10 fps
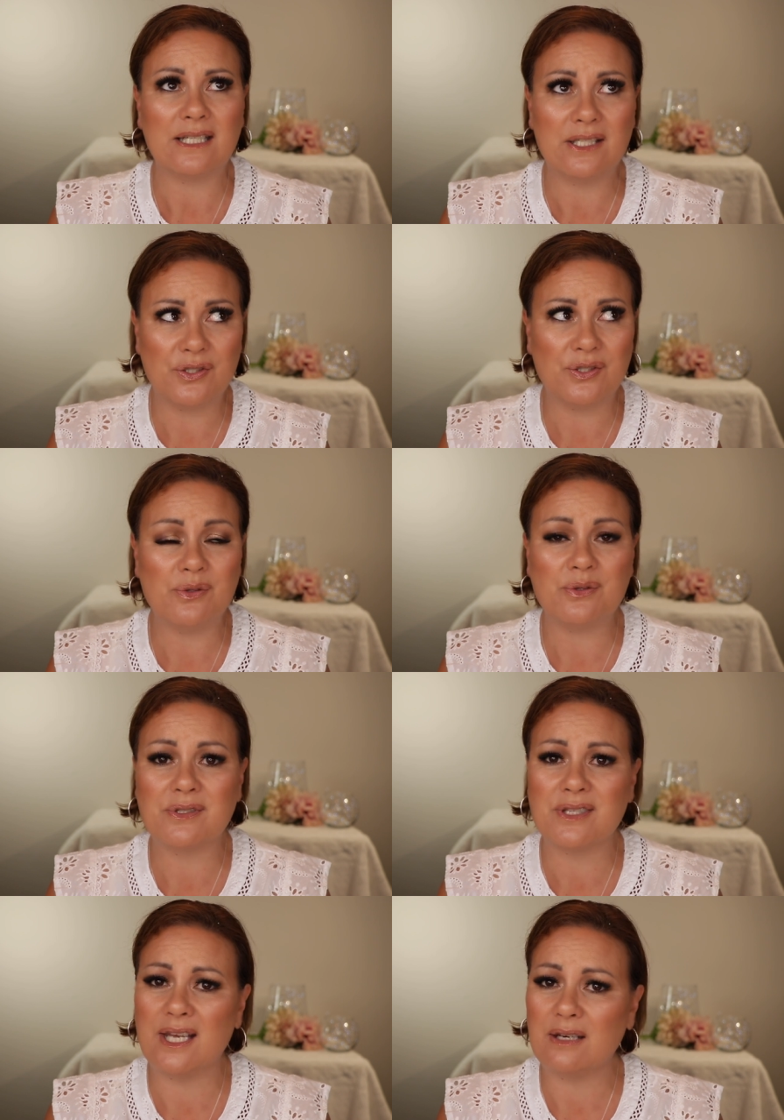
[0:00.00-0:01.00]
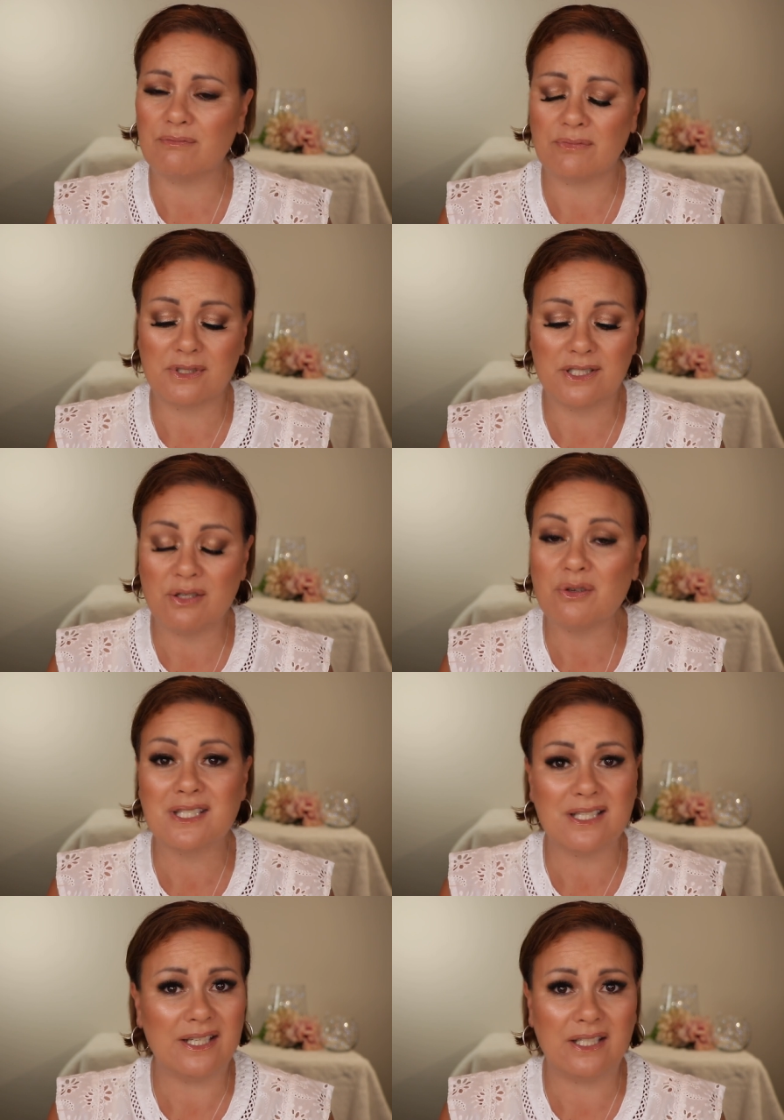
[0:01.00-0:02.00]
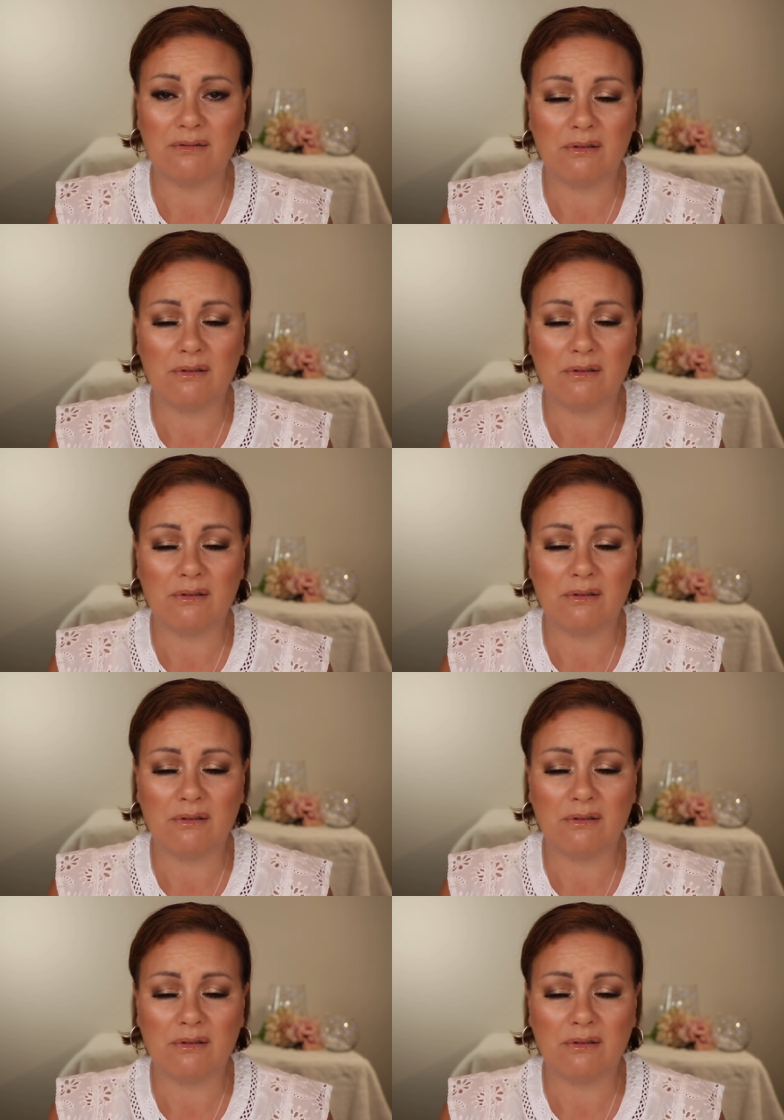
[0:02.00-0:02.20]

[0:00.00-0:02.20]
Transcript: issues that seriously,